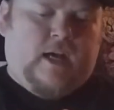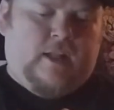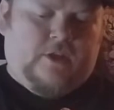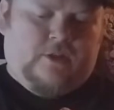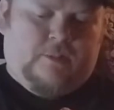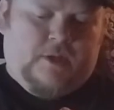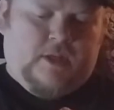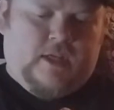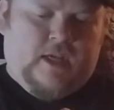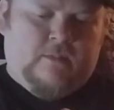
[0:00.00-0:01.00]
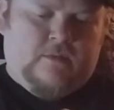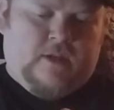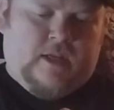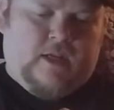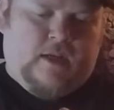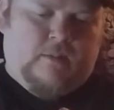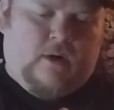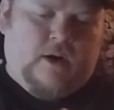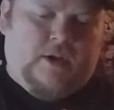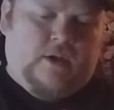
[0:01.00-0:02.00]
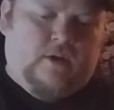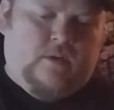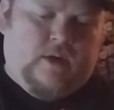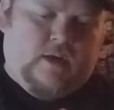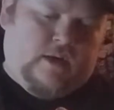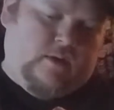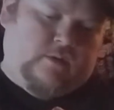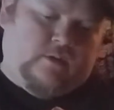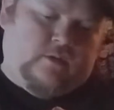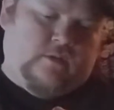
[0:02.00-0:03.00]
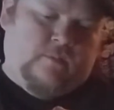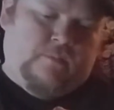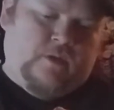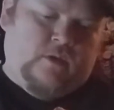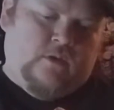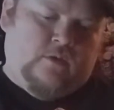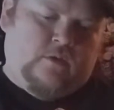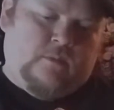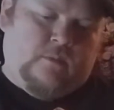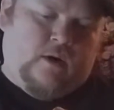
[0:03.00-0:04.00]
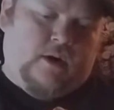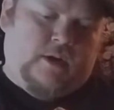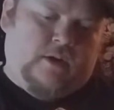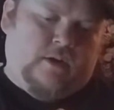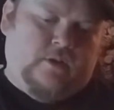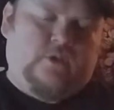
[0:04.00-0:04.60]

and actually pretty good games, like Mario, what was this? Super Mario